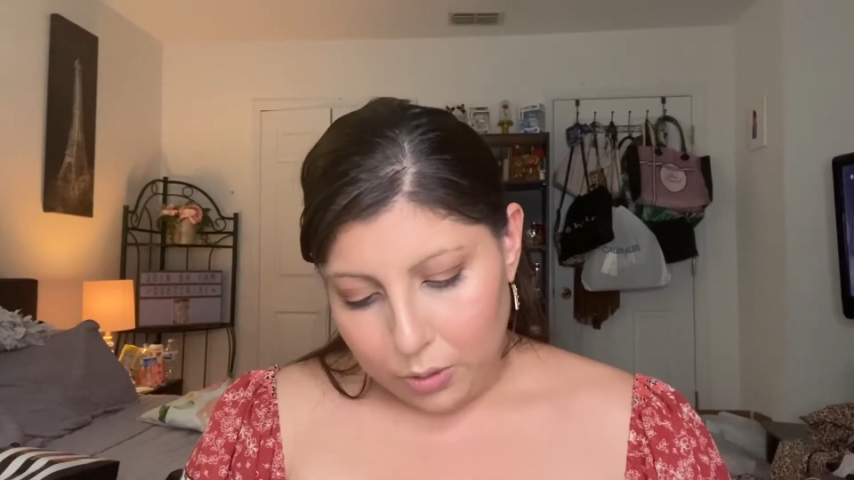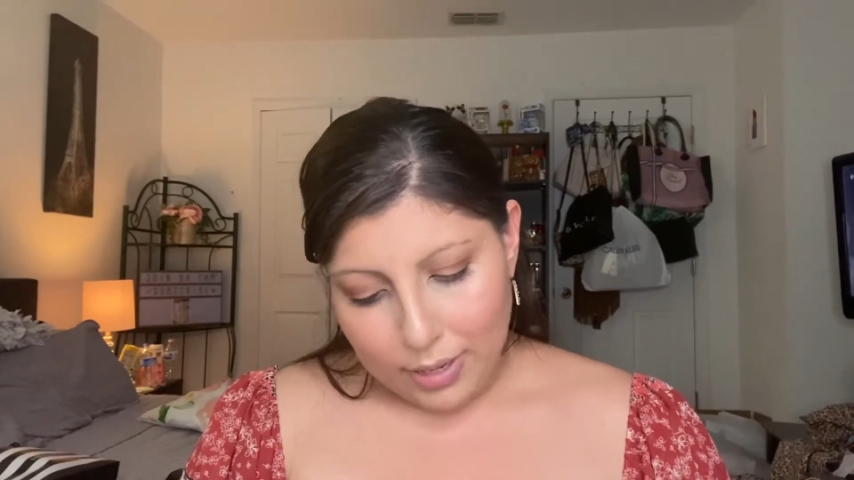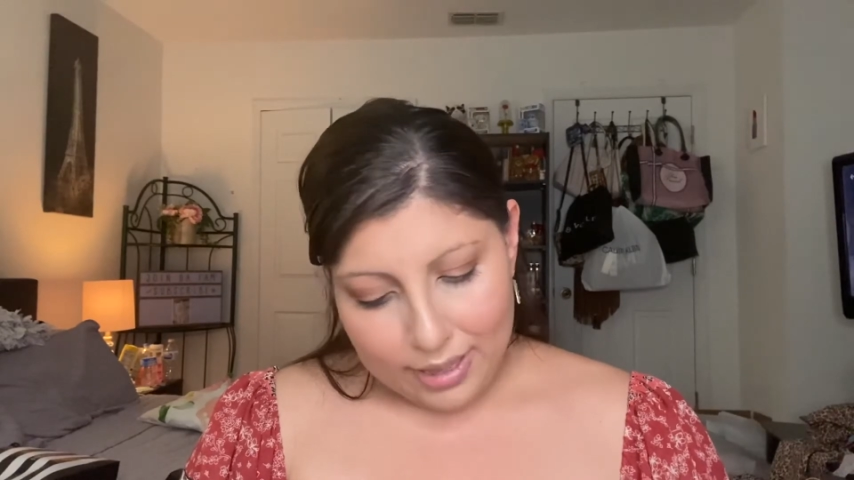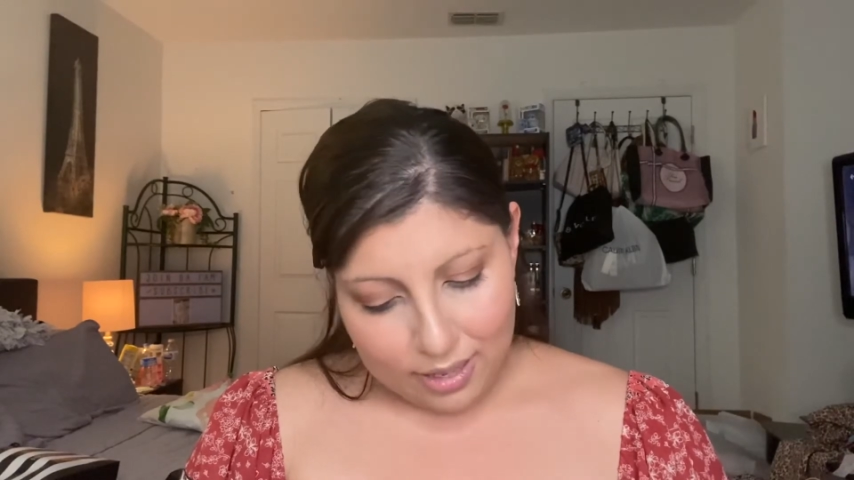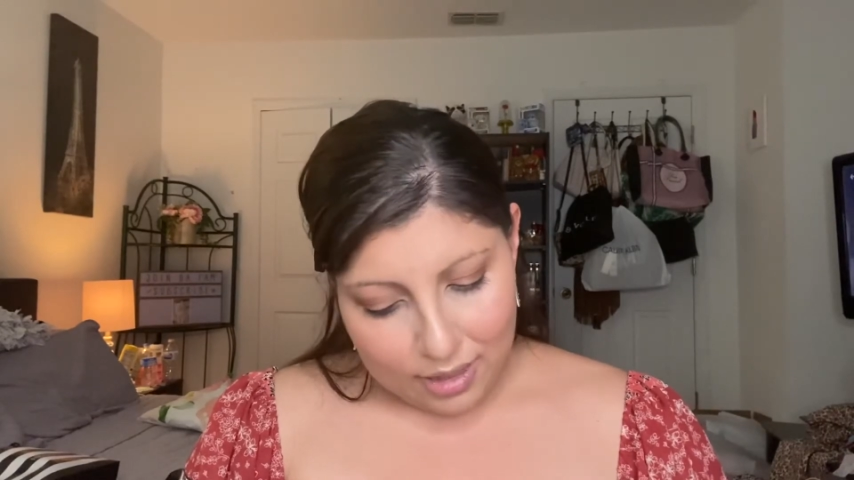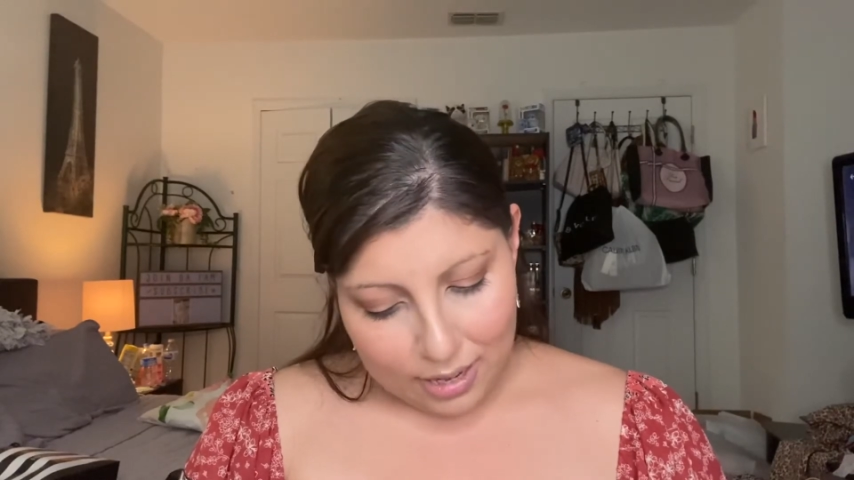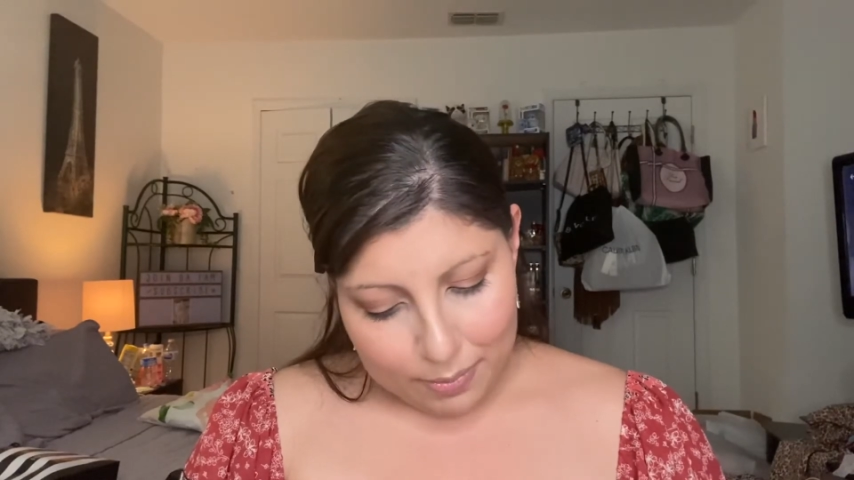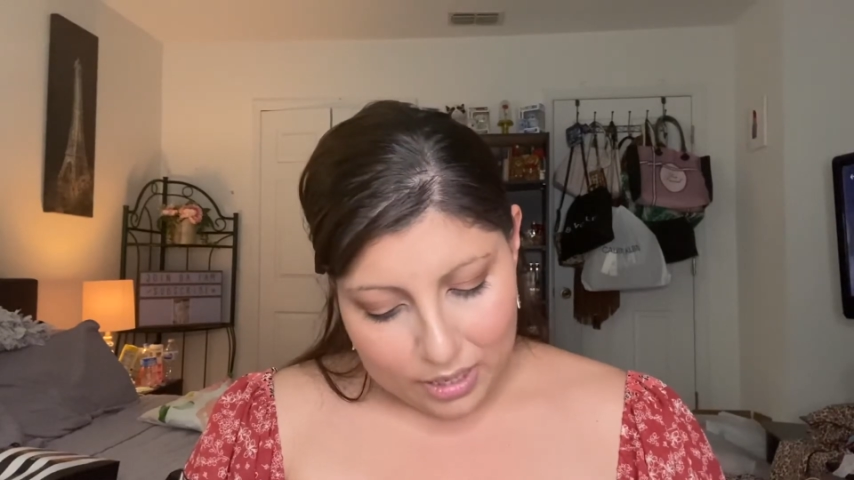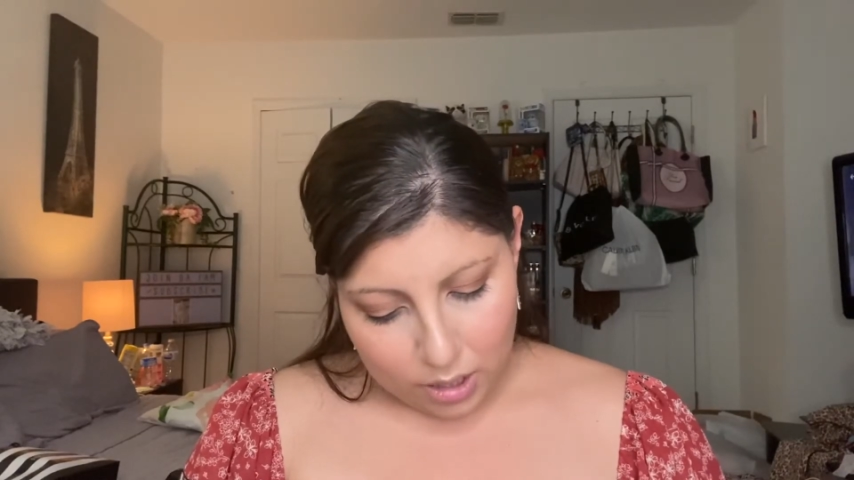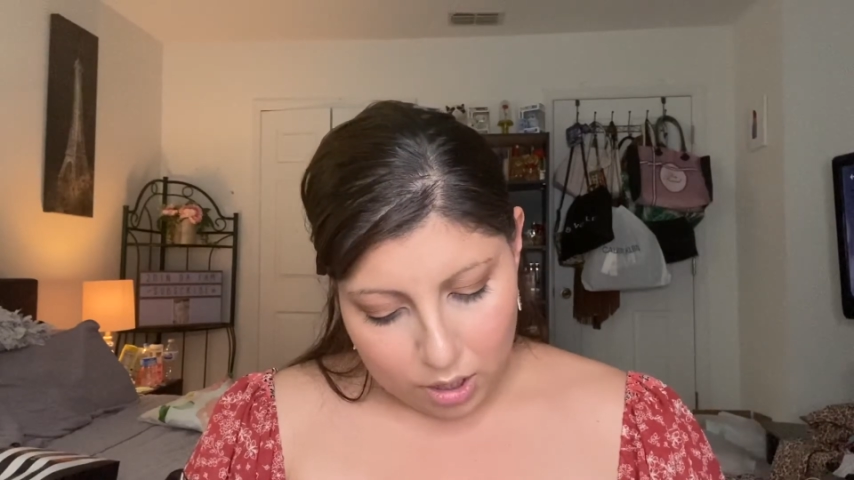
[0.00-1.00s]
So I think that I'm
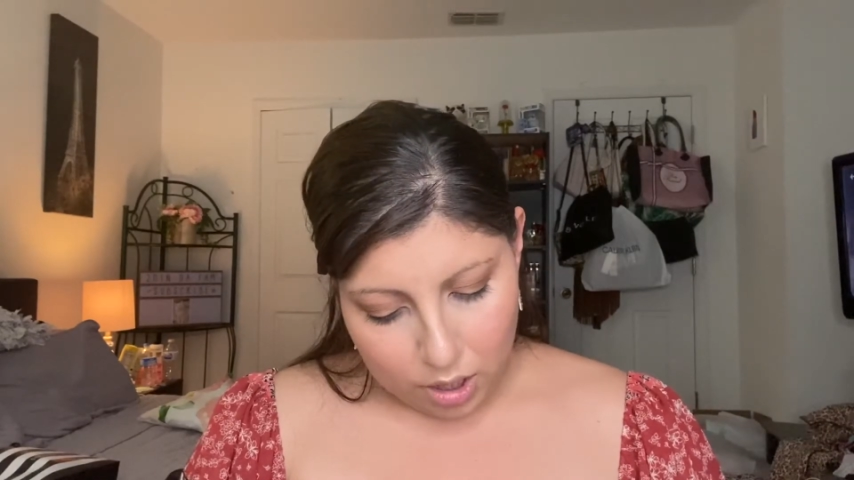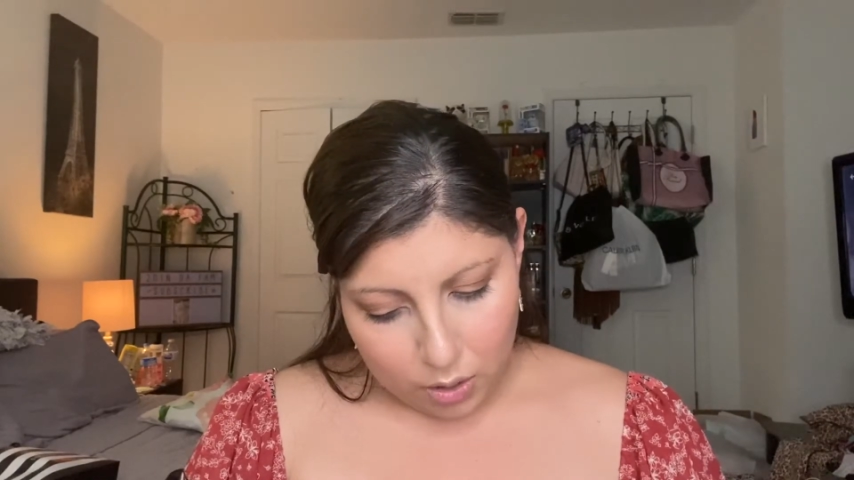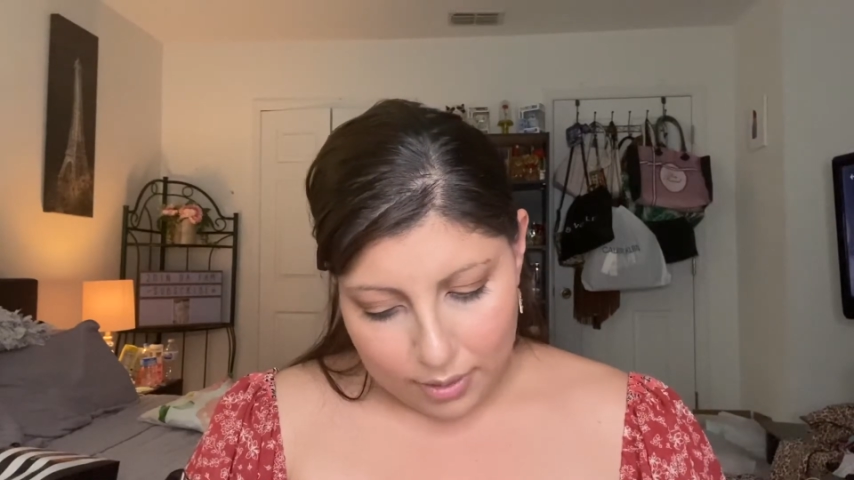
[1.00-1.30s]
gonna go